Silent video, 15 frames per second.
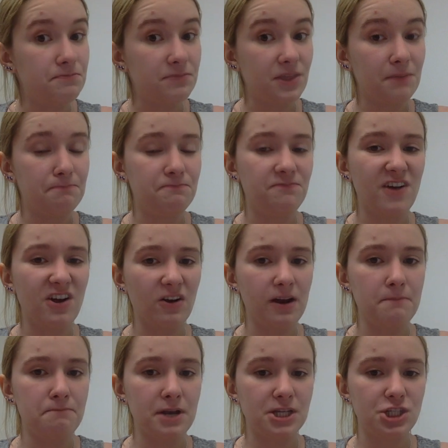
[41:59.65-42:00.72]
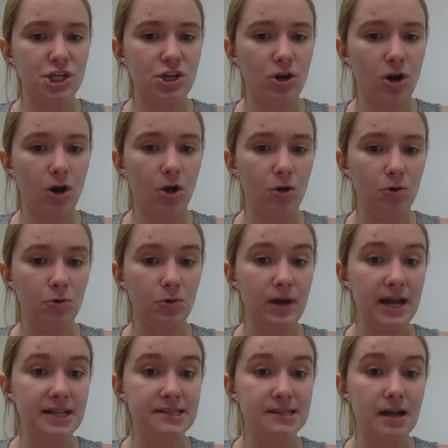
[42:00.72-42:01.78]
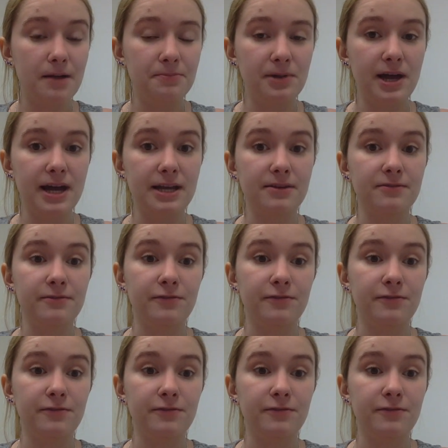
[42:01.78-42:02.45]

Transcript: the very bitchy girl who ends up like